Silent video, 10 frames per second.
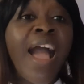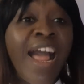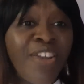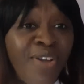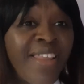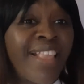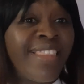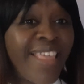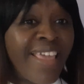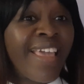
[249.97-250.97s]
Another
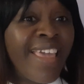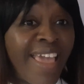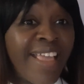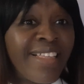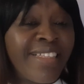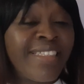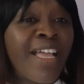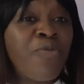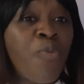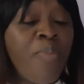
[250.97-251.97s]
thing again
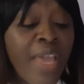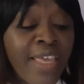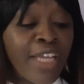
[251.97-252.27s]
that will make